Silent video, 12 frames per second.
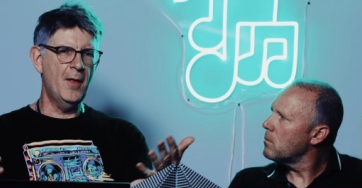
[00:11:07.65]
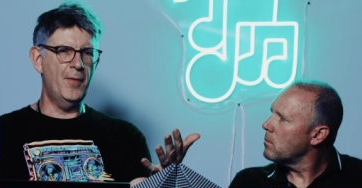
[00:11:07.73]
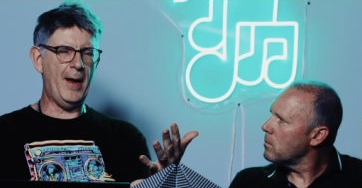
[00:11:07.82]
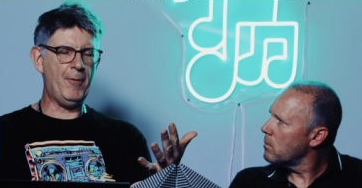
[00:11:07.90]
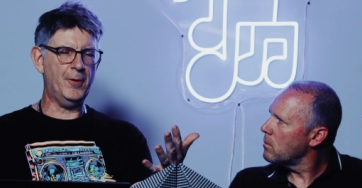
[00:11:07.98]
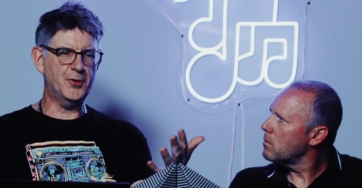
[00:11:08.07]

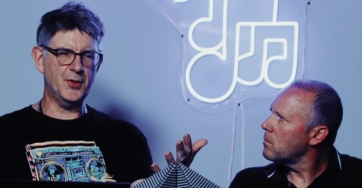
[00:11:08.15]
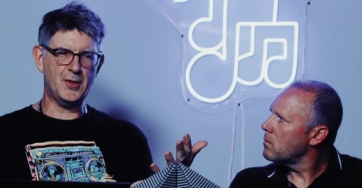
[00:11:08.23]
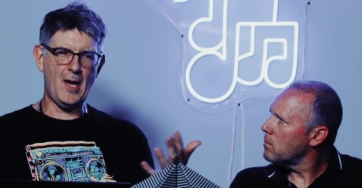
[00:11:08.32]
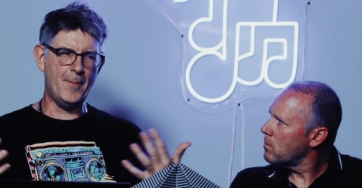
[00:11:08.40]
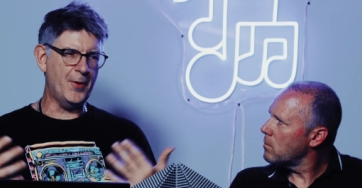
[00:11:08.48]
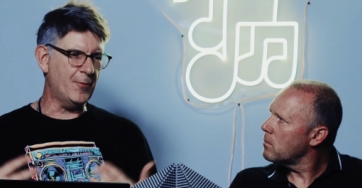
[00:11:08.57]
Speaker 1: They were
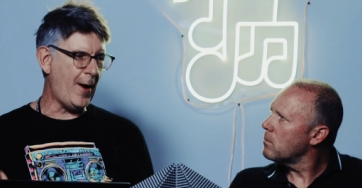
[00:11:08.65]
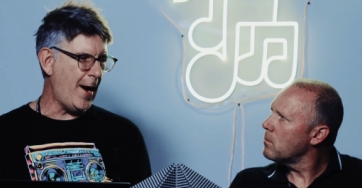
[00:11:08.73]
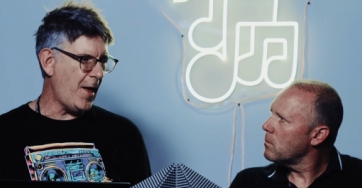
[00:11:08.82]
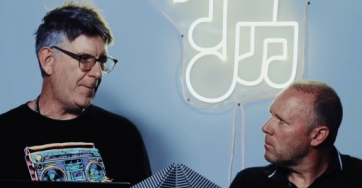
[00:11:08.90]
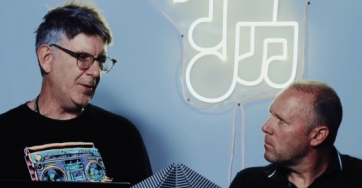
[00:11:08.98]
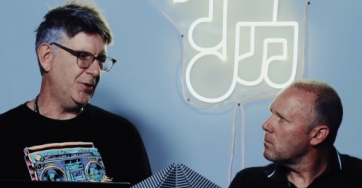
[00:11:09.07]
just coming
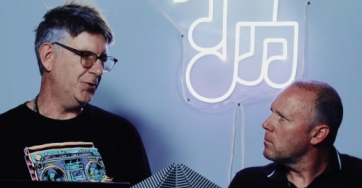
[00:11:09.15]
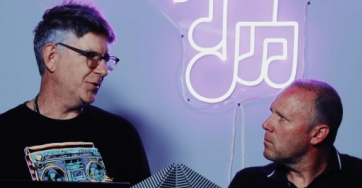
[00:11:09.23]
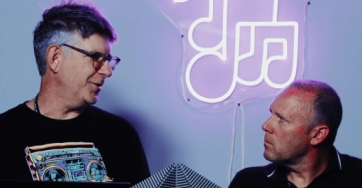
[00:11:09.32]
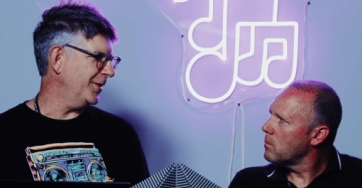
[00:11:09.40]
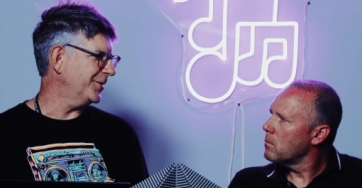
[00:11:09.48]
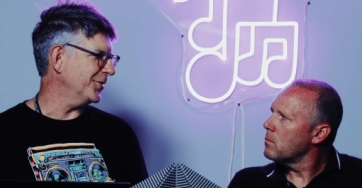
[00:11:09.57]
right up and
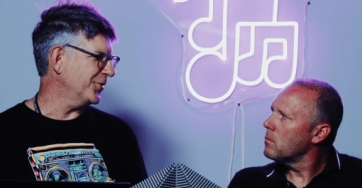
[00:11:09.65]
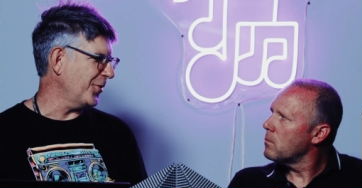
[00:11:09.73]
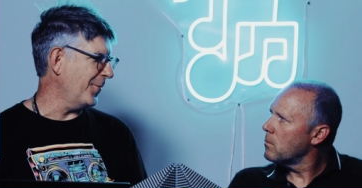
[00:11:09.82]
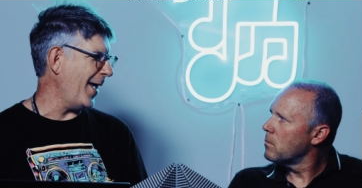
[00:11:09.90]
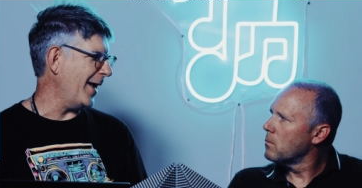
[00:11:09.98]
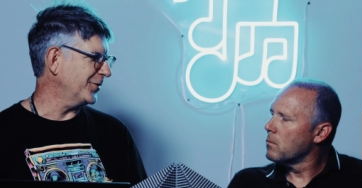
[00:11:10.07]
using this as
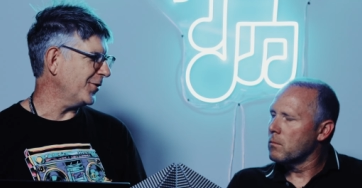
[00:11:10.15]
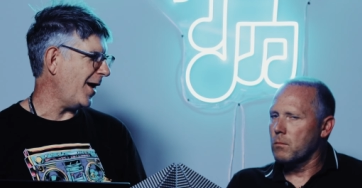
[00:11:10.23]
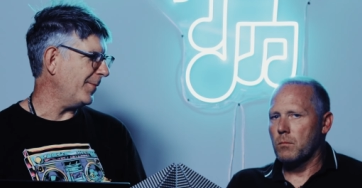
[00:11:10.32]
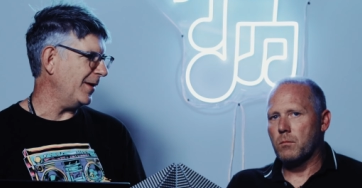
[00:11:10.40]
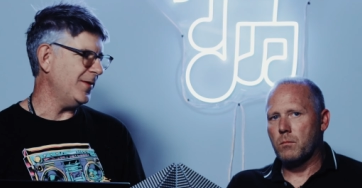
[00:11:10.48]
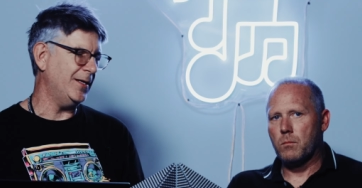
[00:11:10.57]
their
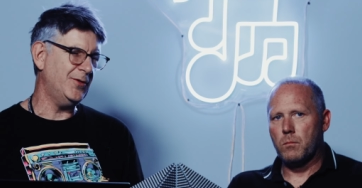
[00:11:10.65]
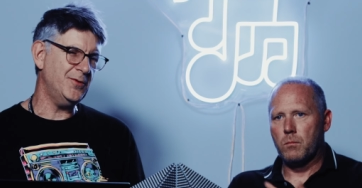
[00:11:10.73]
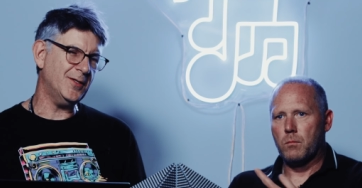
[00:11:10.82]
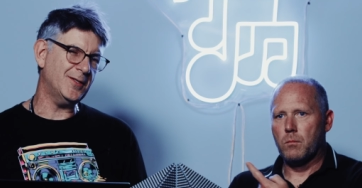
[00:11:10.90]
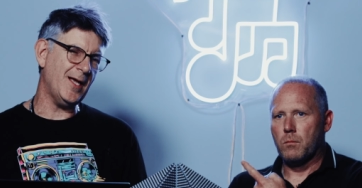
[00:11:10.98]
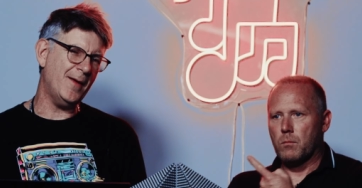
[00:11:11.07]
backdrop. And they do
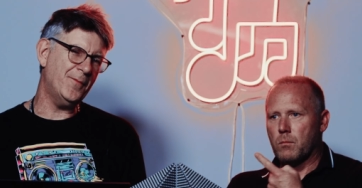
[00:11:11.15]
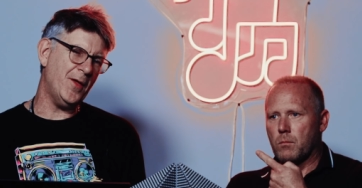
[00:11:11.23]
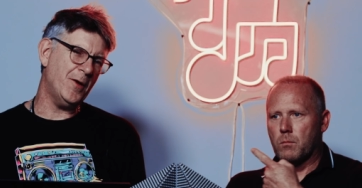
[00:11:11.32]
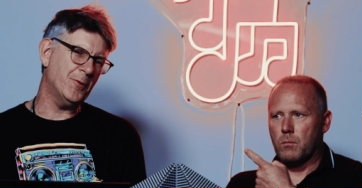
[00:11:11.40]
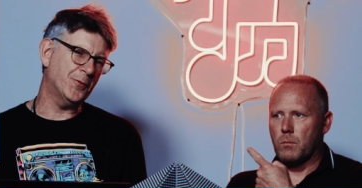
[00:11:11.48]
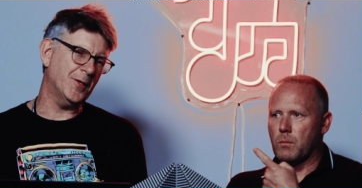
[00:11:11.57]
the same
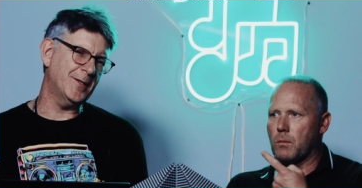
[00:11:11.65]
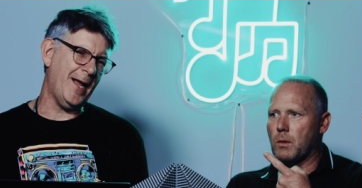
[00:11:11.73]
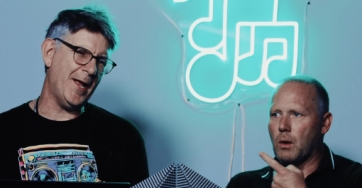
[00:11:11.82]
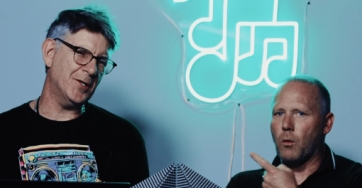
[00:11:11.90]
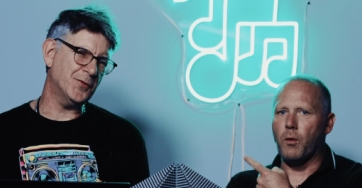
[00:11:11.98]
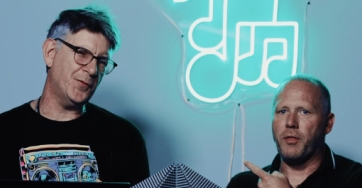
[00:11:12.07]
thing with the
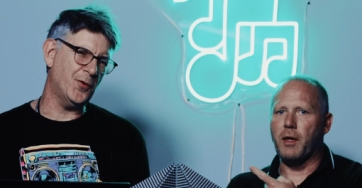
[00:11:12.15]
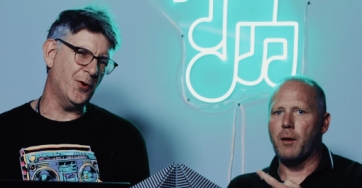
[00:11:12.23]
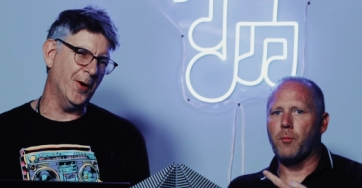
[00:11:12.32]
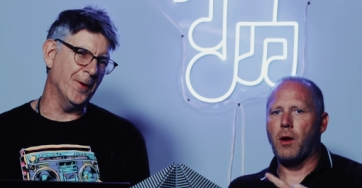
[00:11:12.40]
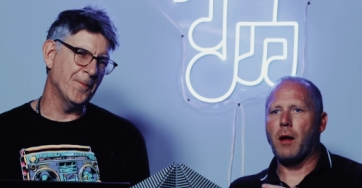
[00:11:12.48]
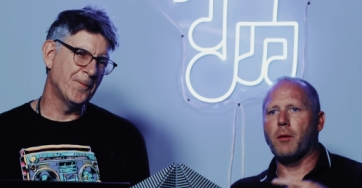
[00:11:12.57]
dance With floor.
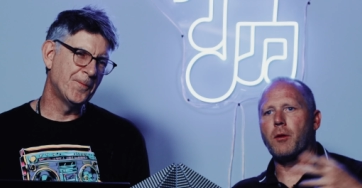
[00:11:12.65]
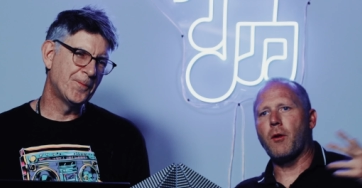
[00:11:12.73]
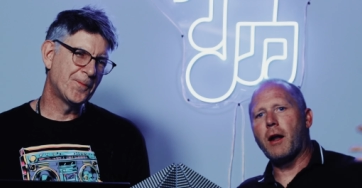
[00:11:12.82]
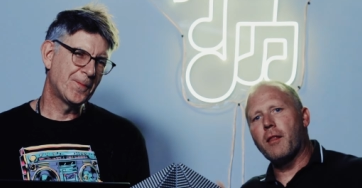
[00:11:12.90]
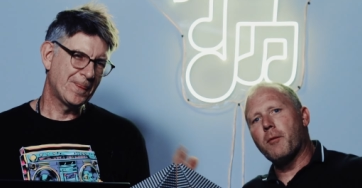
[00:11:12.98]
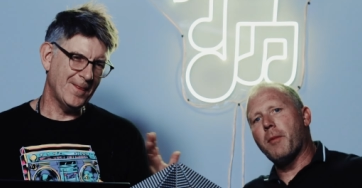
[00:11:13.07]
him probably
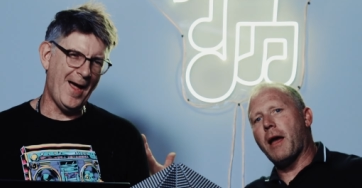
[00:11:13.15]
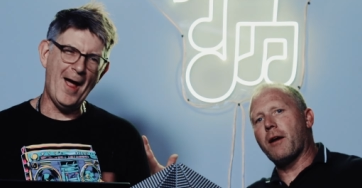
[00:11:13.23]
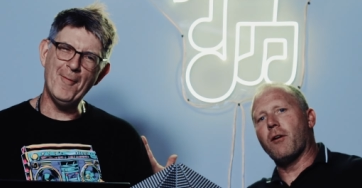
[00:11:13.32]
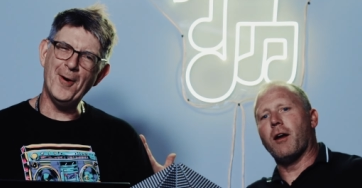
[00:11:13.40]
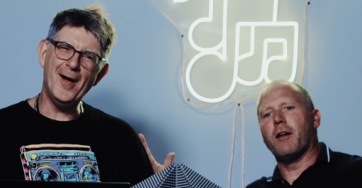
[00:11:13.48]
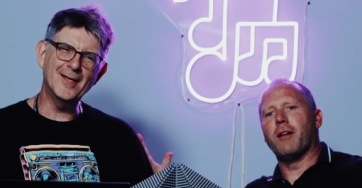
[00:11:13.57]
right in the
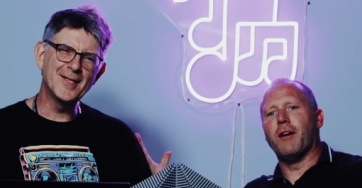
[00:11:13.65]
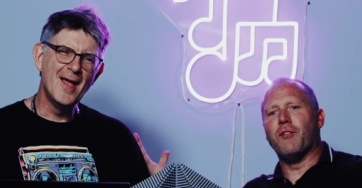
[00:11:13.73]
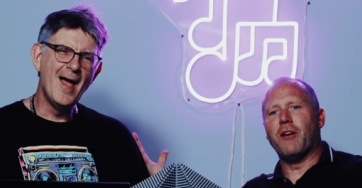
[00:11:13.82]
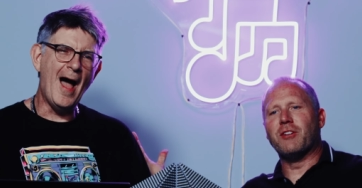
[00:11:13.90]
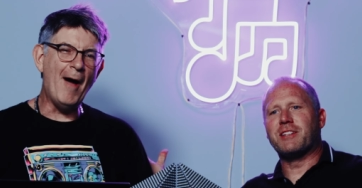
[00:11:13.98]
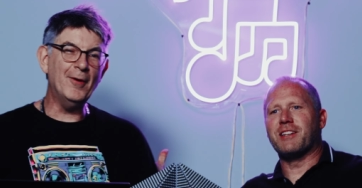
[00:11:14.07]
background of
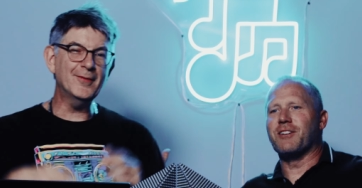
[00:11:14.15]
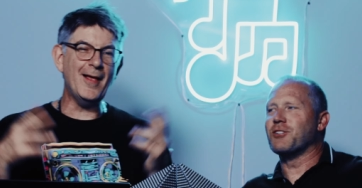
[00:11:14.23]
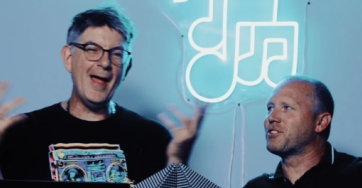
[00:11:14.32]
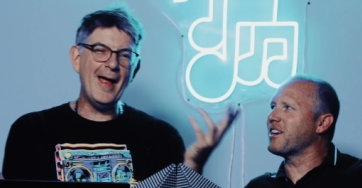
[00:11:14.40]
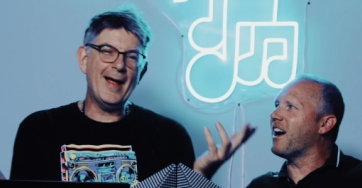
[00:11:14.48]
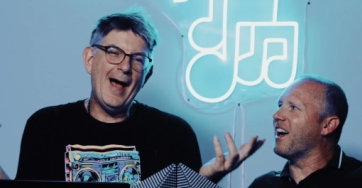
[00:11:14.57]
every I was
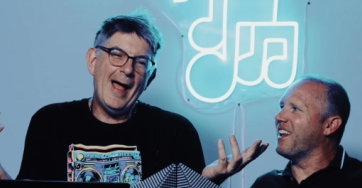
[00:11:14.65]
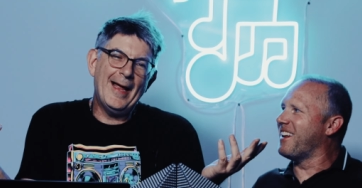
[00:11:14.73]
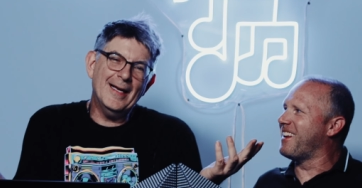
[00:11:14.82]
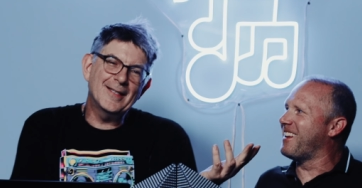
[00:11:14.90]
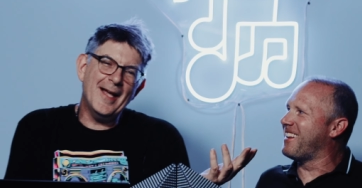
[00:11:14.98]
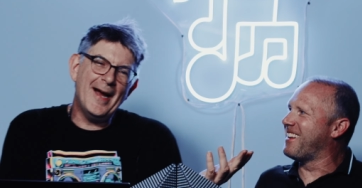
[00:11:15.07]
single like, shot. I
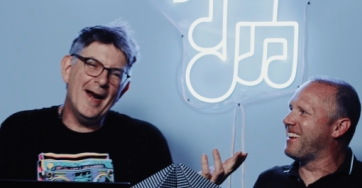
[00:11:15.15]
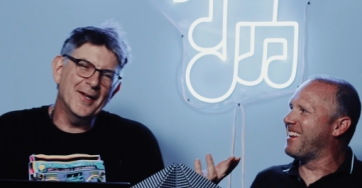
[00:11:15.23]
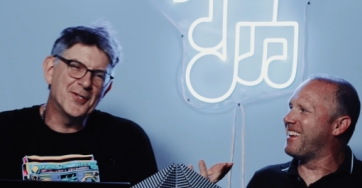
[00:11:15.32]
guess I got to